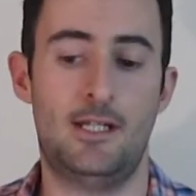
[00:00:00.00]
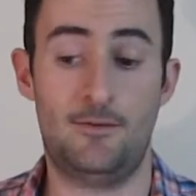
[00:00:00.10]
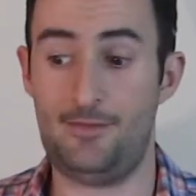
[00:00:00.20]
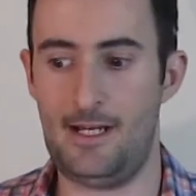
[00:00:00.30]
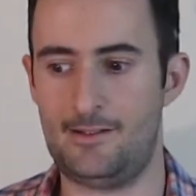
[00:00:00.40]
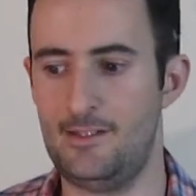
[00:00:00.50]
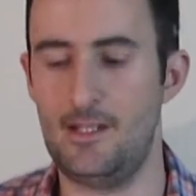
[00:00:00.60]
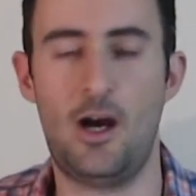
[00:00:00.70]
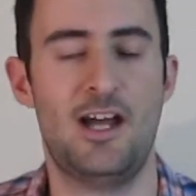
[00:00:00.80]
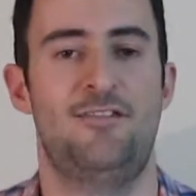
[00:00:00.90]
In fact, the
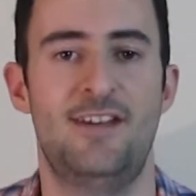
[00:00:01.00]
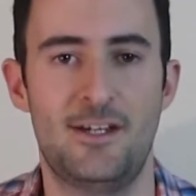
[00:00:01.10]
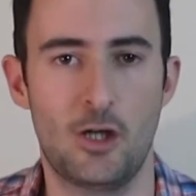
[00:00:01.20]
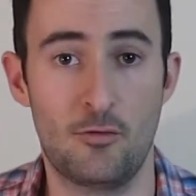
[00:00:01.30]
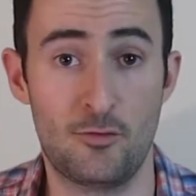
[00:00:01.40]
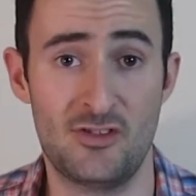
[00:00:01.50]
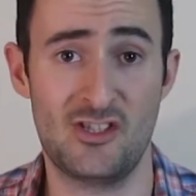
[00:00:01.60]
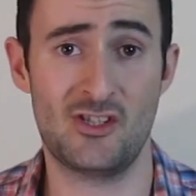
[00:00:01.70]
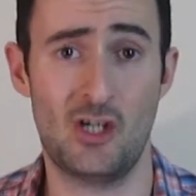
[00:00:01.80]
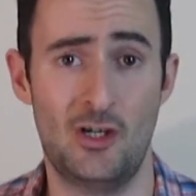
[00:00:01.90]
IFA conference
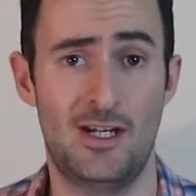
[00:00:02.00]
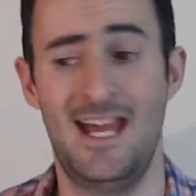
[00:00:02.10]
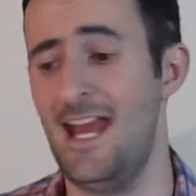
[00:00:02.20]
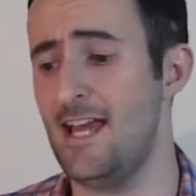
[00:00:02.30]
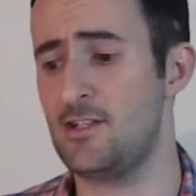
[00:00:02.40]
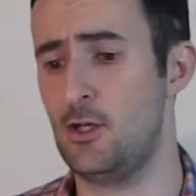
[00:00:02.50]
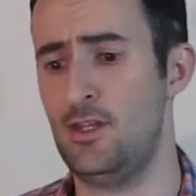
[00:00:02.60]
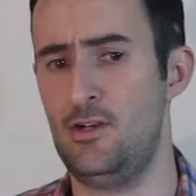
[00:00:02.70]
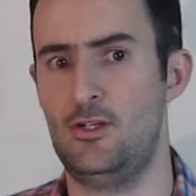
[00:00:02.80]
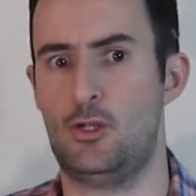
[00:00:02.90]
is on, so
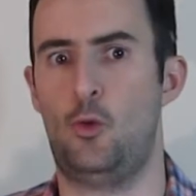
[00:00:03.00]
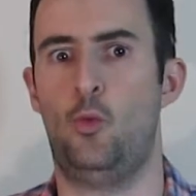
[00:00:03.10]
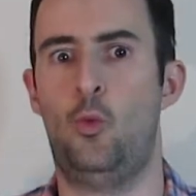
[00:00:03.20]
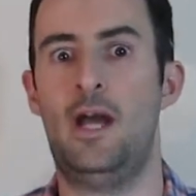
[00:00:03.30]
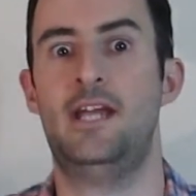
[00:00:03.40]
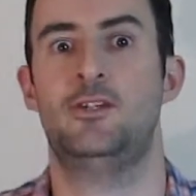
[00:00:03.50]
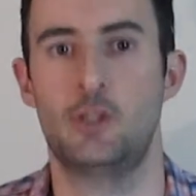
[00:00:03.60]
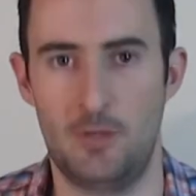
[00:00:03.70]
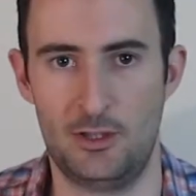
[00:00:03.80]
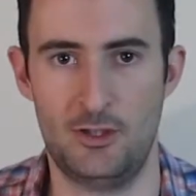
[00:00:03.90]
there is way too
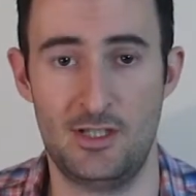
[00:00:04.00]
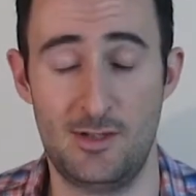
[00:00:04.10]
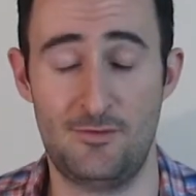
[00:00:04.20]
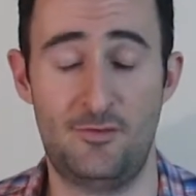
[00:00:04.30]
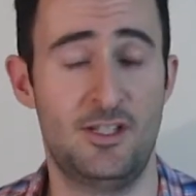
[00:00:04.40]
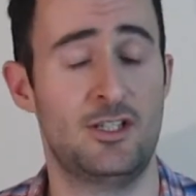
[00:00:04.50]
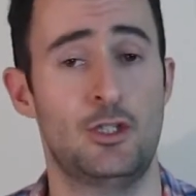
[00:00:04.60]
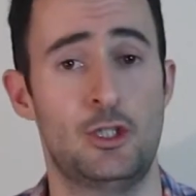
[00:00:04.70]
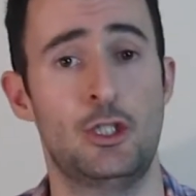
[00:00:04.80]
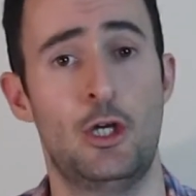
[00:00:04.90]
much news to even fit into the
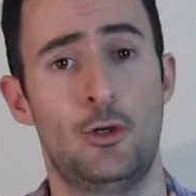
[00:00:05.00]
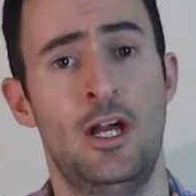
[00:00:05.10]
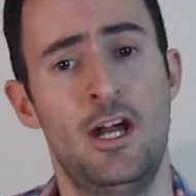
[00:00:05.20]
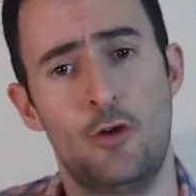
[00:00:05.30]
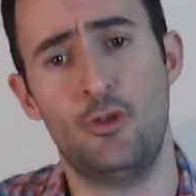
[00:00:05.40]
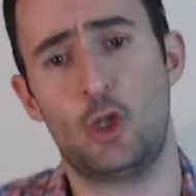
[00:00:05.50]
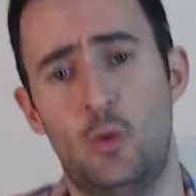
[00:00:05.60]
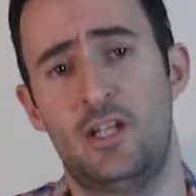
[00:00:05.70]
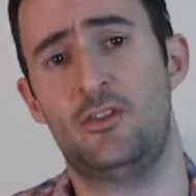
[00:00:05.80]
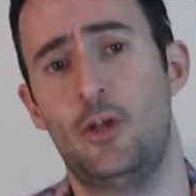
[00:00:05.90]
show. Real
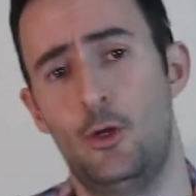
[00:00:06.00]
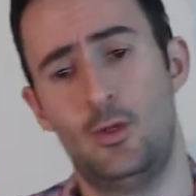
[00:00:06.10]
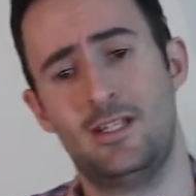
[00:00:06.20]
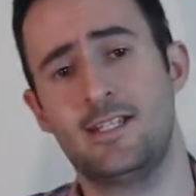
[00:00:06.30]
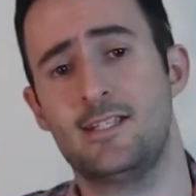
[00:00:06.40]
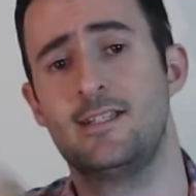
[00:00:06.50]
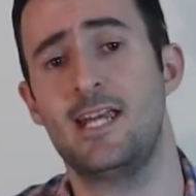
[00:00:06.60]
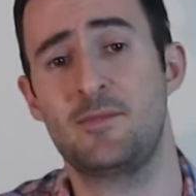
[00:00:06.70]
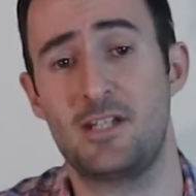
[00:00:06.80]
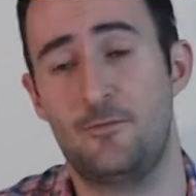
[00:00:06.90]
quick though,
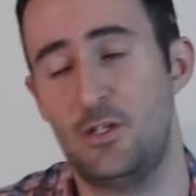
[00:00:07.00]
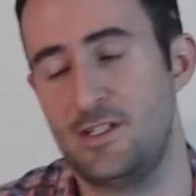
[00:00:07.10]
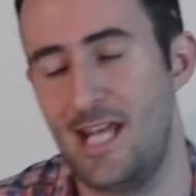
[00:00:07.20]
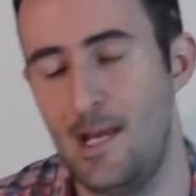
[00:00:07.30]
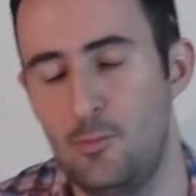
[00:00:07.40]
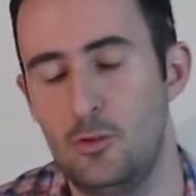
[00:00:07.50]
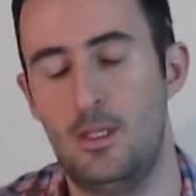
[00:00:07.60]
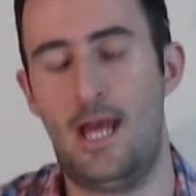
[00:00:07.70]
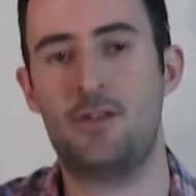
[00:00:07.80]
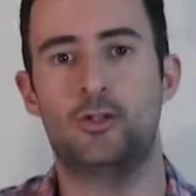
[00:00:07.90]
Samsung versus Apple,
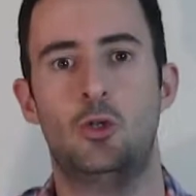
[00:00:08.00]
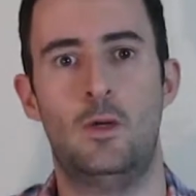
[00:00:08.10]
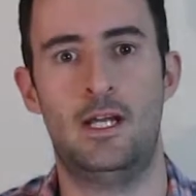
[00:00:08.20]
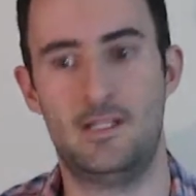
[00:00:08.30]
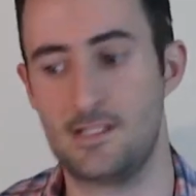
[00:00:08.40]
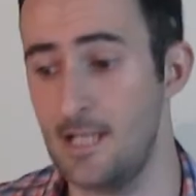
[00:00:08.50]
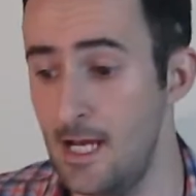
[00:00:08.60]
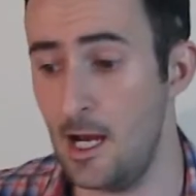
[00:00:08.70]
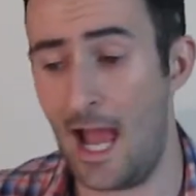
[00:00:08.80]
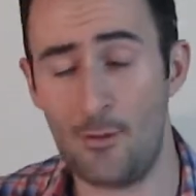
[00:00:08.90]
as always.
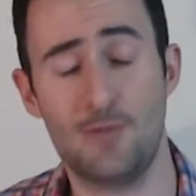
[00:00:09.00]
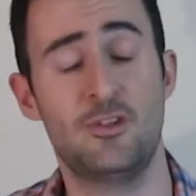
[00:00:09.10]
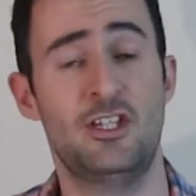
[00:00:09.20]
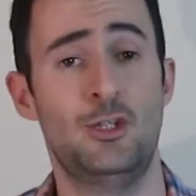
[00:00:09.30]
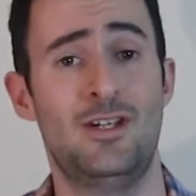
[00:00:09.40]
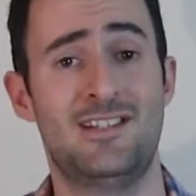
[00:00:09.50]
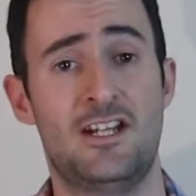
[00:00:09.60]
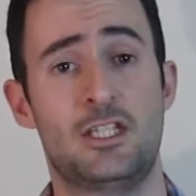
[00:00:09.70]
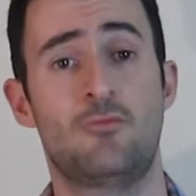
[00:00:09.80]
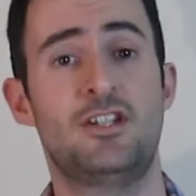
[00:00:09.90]
However, in the US, they
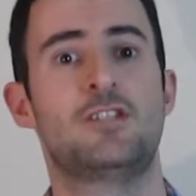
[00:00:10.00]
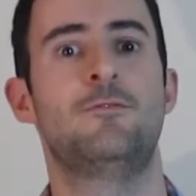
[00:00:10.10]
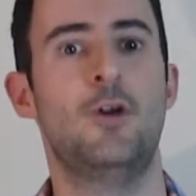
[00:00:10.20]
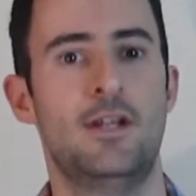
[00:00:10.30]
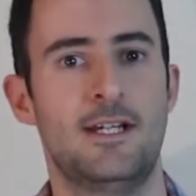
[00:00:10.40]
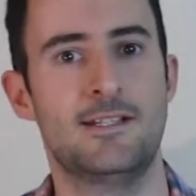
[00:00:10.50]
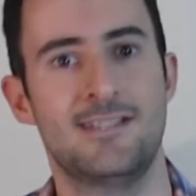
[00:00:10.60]
actually reached a verdict.